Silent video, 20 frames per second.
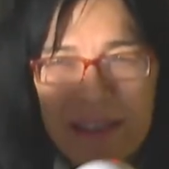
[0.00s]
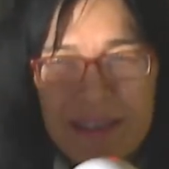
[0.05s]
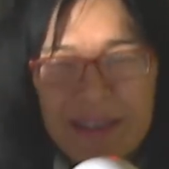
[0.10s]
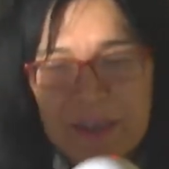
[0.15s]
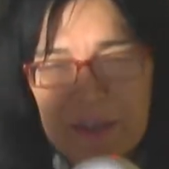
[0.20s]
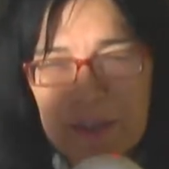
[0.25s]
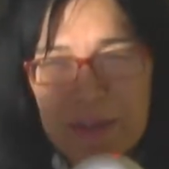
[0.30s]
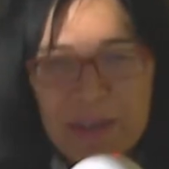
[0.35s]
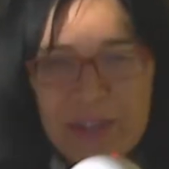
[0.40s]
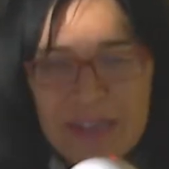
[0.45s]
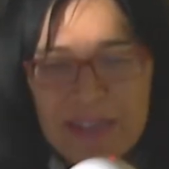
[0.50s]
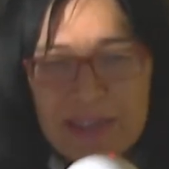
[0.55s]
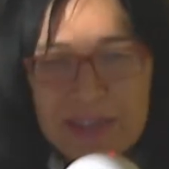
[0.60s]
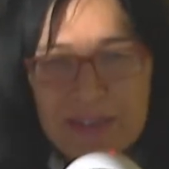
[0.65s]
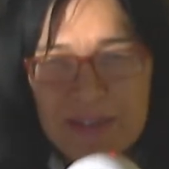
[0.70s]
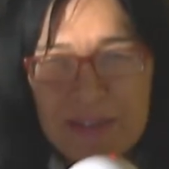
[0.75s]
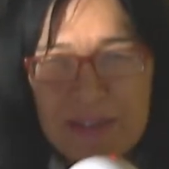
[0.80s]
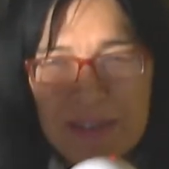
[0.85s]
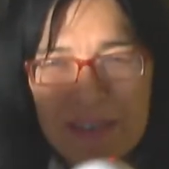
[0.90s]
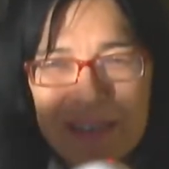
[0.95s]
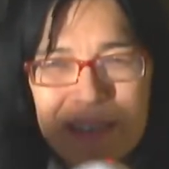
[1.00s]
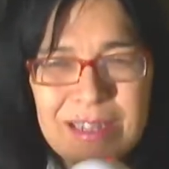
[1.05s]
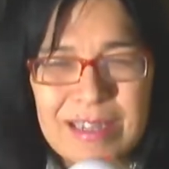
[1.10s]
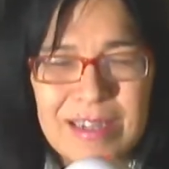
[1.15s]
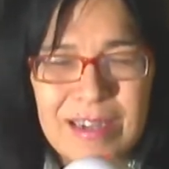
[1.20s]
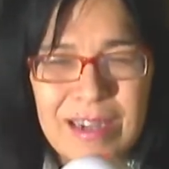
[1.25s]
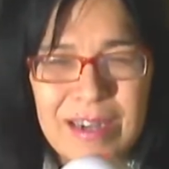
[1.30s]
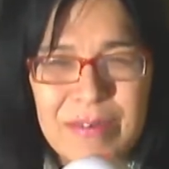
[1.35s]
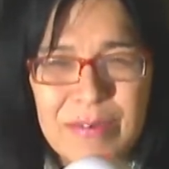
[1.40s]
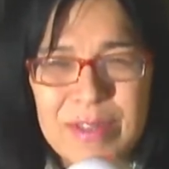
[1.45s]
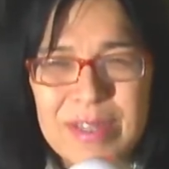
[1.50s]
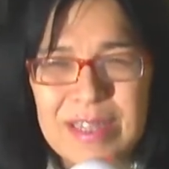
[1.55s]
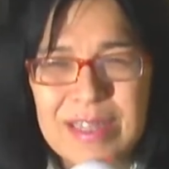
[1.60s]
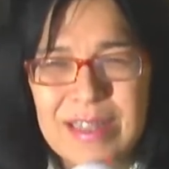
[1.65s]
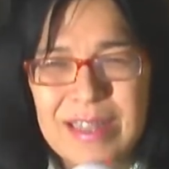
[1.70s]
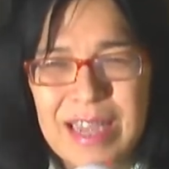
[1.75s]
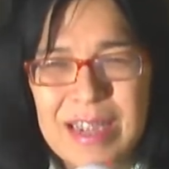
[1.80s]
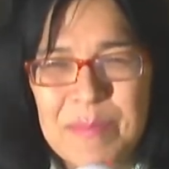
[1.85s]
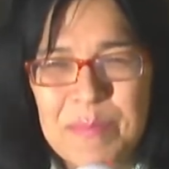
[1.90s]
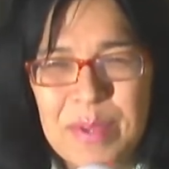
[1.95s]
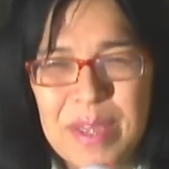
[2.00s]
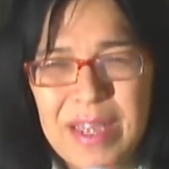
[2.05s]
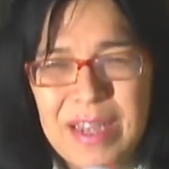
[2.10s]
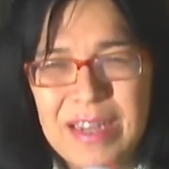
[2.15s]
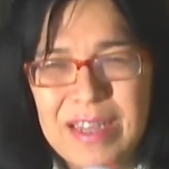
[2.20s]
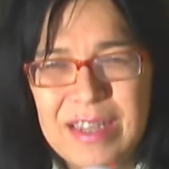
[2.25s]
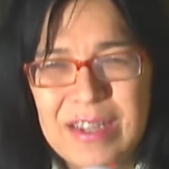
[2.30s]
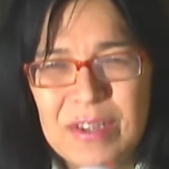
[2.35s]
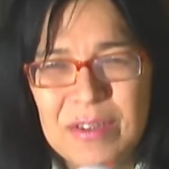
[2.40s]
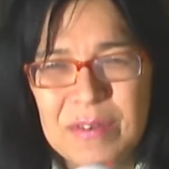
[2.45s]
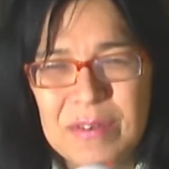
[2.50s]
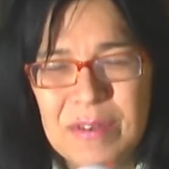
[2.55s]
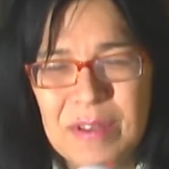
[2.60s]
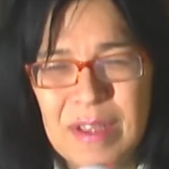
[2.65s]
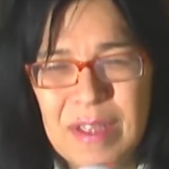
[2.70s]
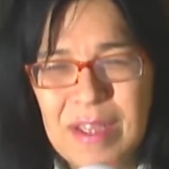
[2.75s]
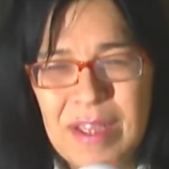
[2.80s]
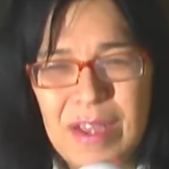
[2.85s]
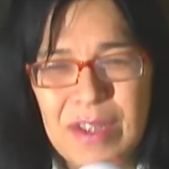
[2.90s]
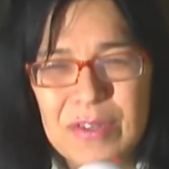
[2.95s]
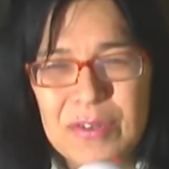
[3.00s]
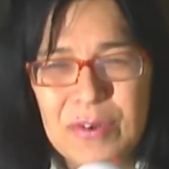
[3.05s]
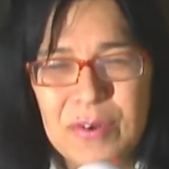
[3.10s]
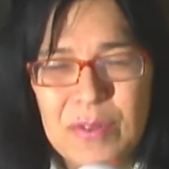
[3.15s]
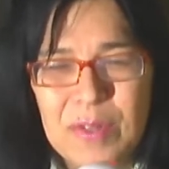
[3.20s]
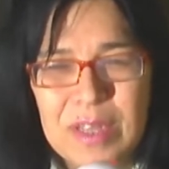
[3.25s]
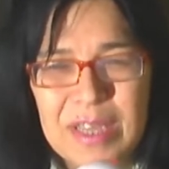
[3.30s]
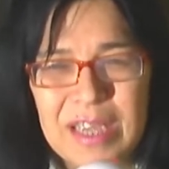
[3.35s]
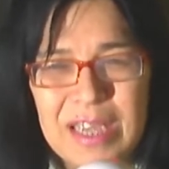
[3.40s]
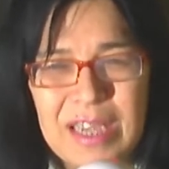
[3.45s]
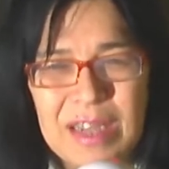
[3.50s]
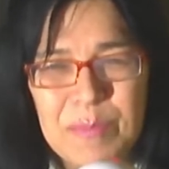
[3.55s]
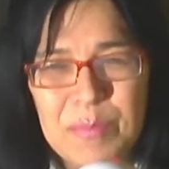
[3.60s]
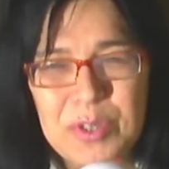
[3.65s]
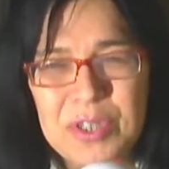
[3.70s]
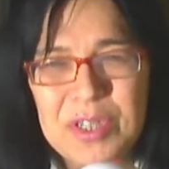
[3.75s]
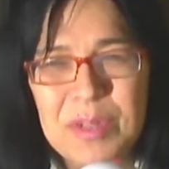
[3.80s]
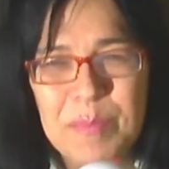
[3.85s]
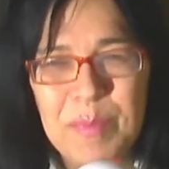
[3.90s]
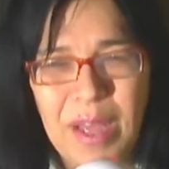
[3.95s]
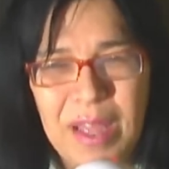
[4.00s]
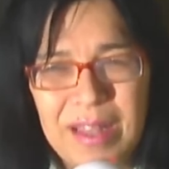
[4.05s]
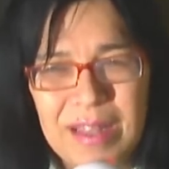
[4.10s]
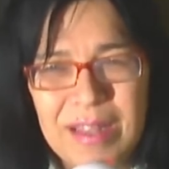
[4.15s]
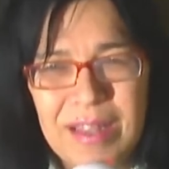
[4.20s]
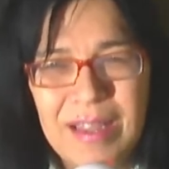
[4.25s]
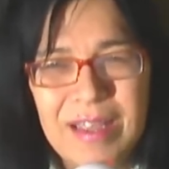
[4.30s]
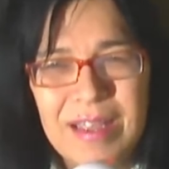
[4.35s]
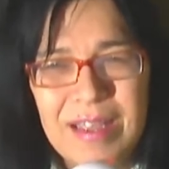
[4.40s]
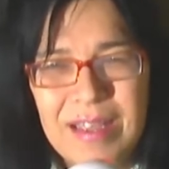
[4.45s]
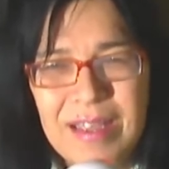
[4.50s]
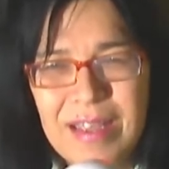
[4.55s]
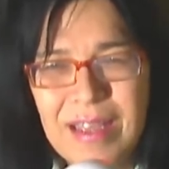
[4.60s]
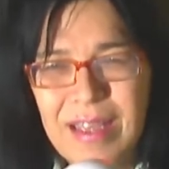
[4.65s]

And you'd like literally click on it with a little light pen, and you'd turn the key and push the button.